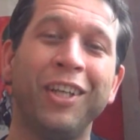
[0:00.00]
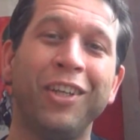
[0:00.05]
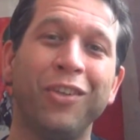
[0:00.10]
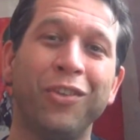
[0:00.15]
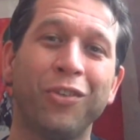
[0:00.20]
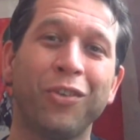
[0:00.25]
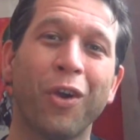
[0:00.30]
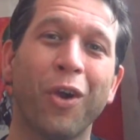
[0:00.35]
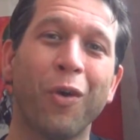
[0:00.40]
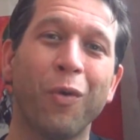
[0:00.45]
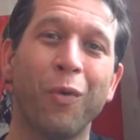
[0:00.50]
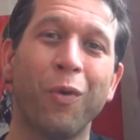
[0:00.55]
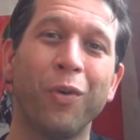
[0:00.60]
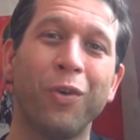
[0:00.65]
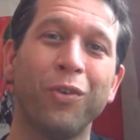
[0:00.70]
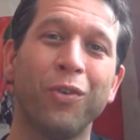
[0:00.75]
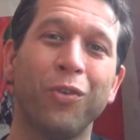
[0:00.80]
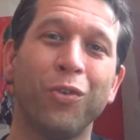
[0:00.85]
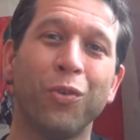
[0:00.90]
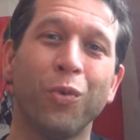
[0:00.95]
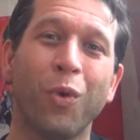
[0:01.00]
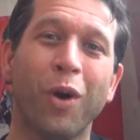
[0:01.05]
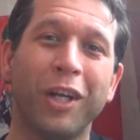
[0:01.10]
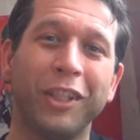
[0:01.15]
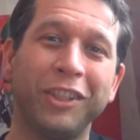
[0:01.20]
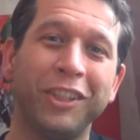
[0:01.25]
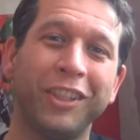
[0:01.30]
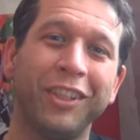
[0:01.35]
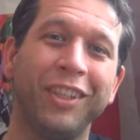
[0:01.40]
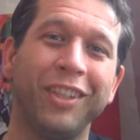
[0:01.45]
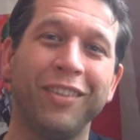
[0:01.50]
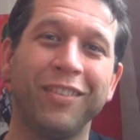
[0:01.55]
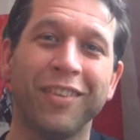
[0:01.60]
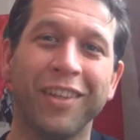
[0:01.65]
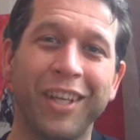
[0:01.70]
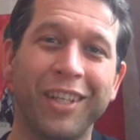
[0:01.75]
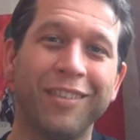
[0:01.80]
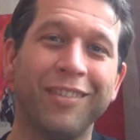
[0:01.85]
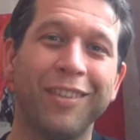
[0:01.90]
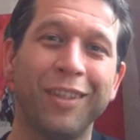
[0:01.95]
Star Wars is watching these
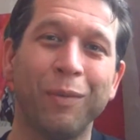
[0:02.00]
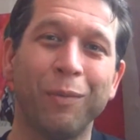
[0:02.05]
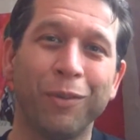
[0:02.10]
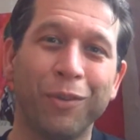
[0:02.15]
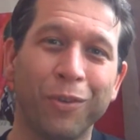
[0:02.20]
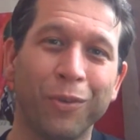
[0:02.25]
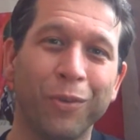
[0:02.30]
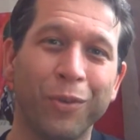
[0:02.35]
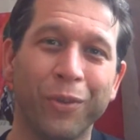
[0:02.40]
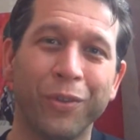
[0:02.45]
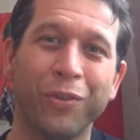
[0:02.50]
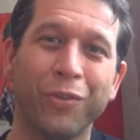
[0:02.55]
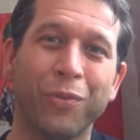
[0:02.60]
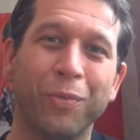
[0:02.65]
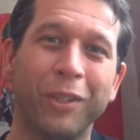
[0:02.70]
lightsaber duels,